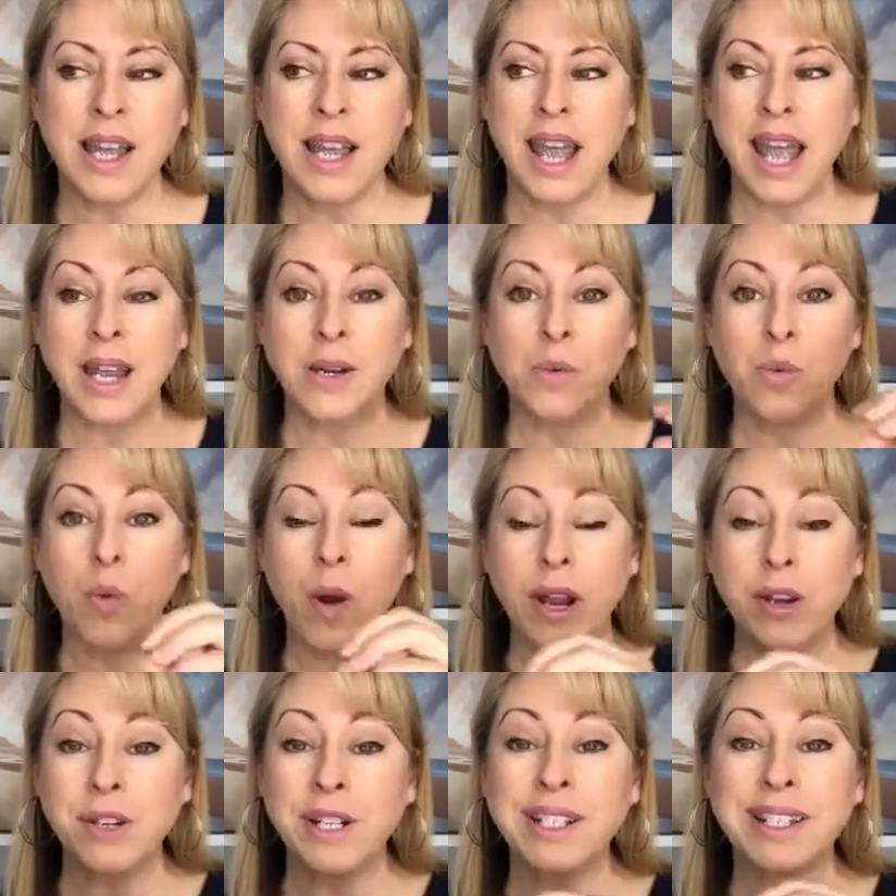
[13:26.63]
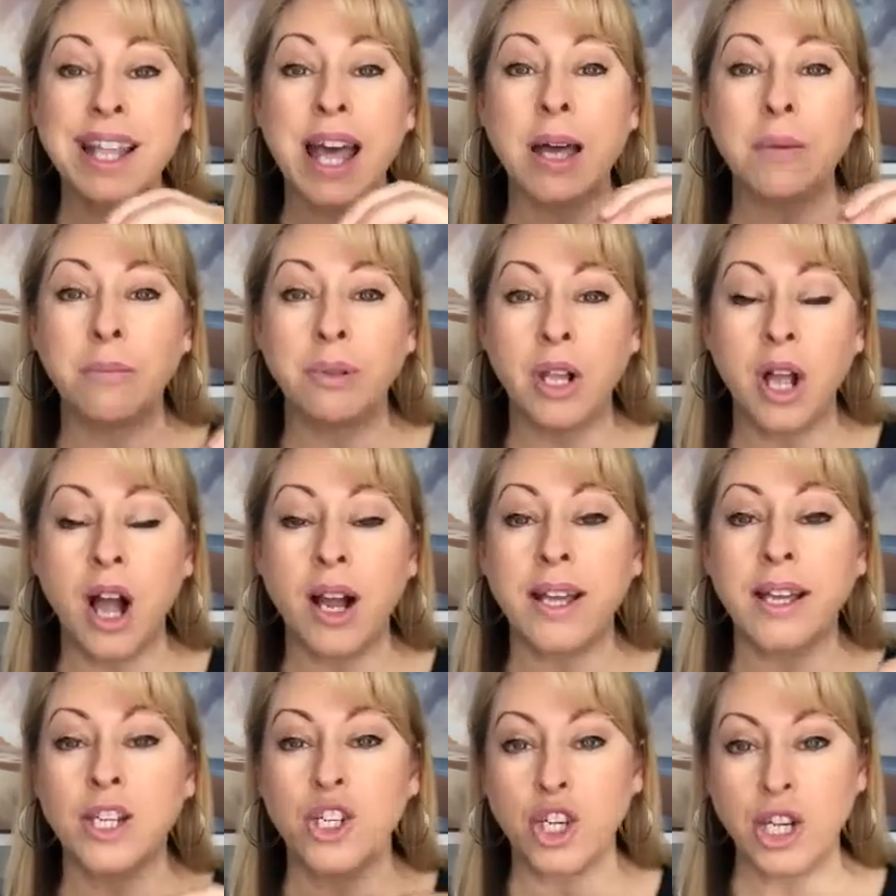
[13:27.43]
and where is that
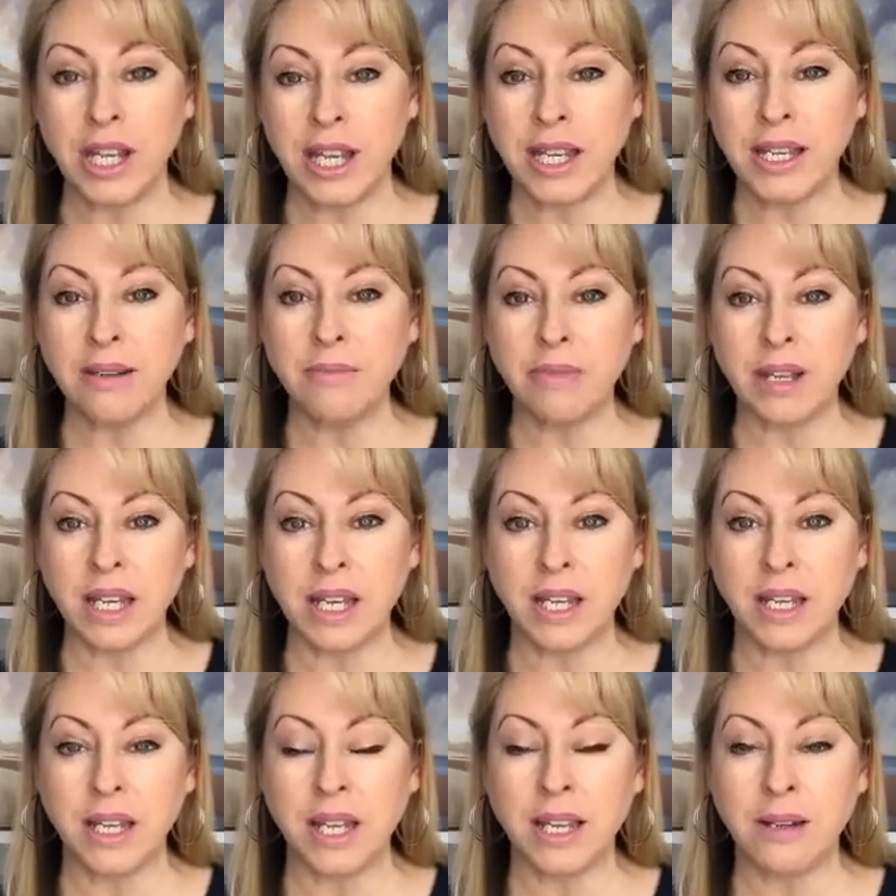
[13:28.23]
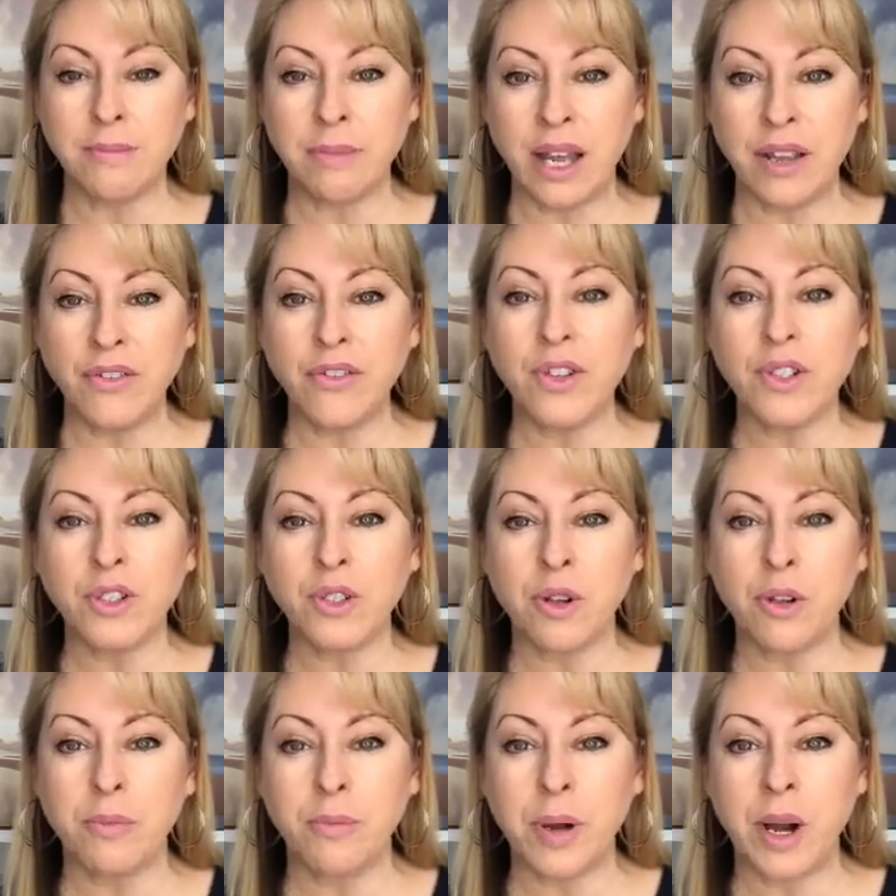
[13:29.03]
blockage in me, in my
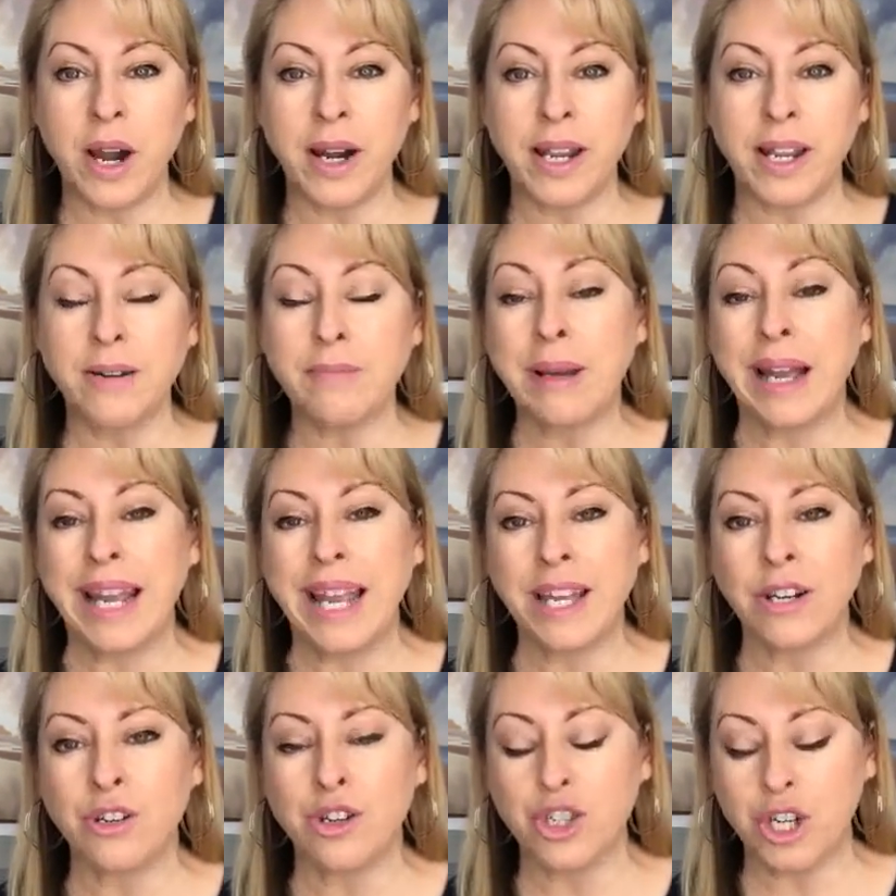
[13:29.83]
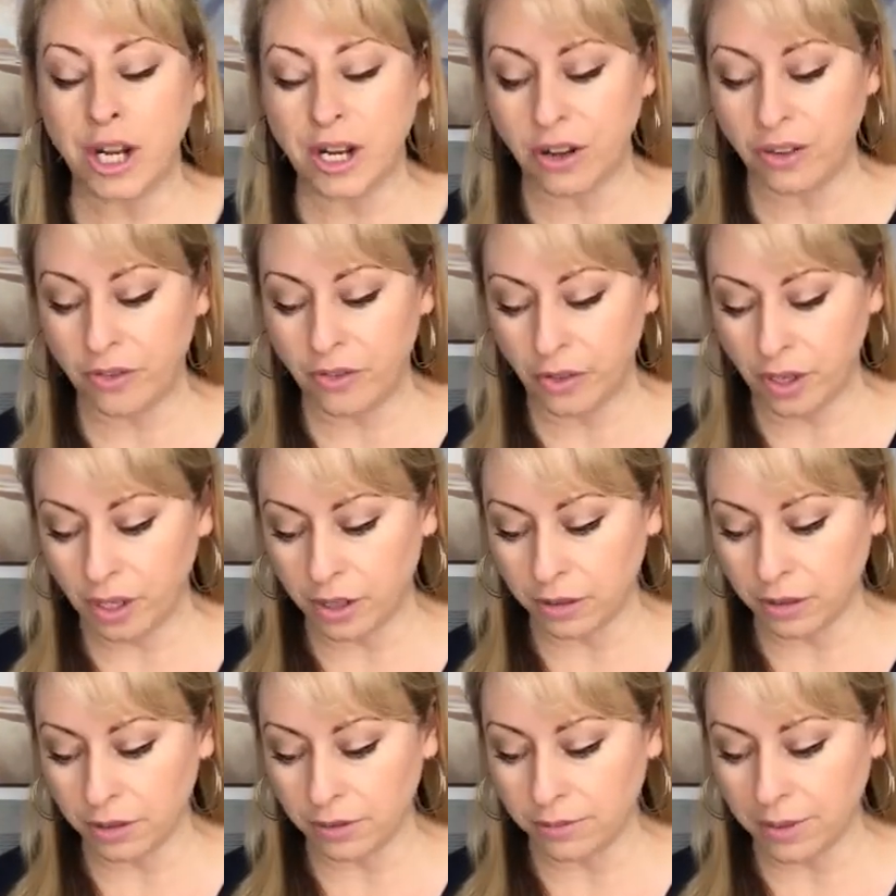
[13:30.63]
physical body, in my energetic
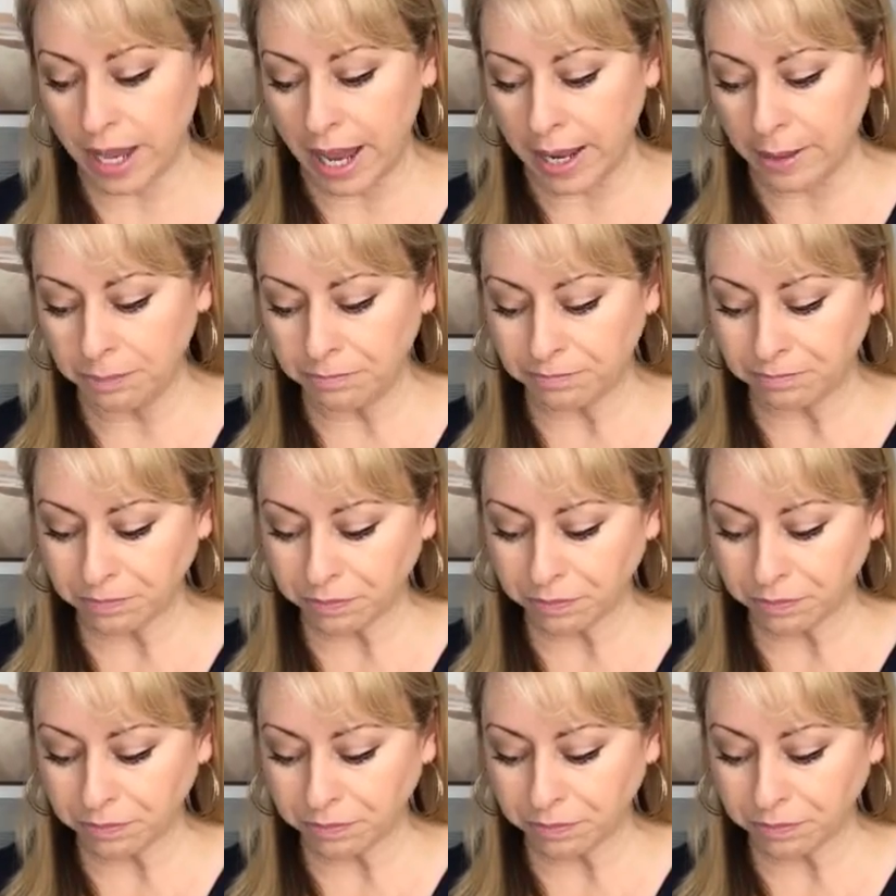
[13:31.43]
field, okay?